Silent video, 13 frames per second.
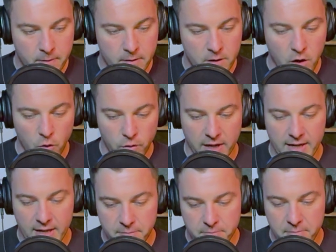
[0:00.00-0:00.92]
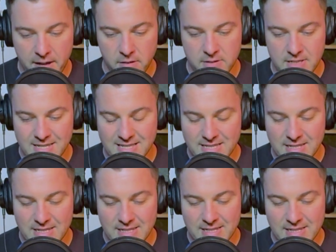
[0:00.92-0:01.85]
Goal kicking, penalties.
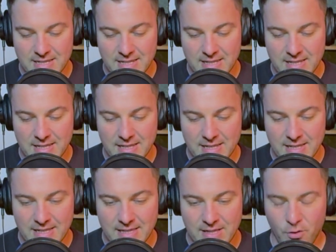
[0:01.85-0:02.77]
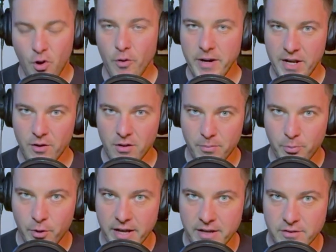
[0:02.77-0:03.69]
They're already doing a
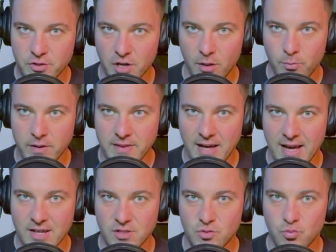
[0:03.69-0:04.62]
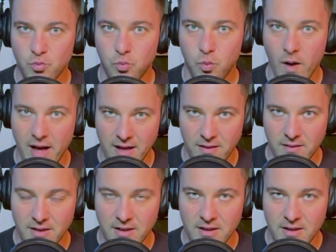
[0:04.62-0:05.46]
pretty good job with that as well.